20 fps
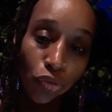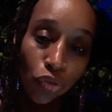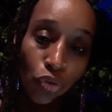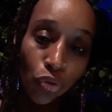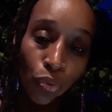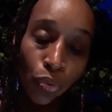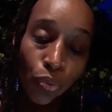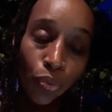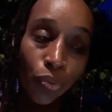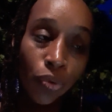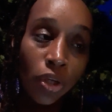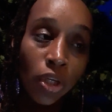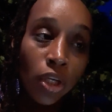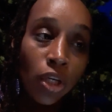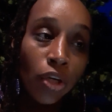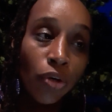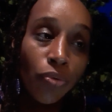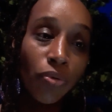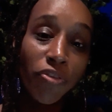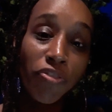to
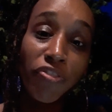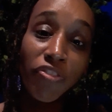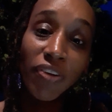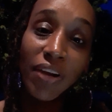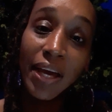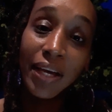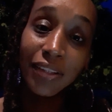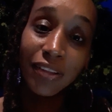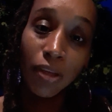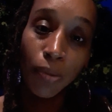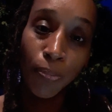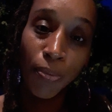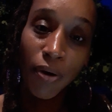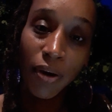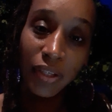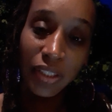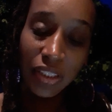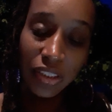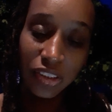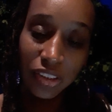reflect
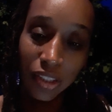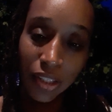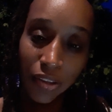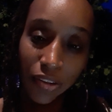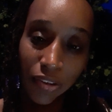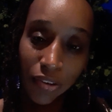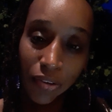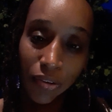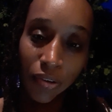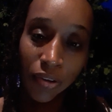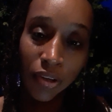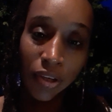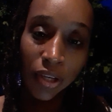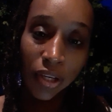upon each other,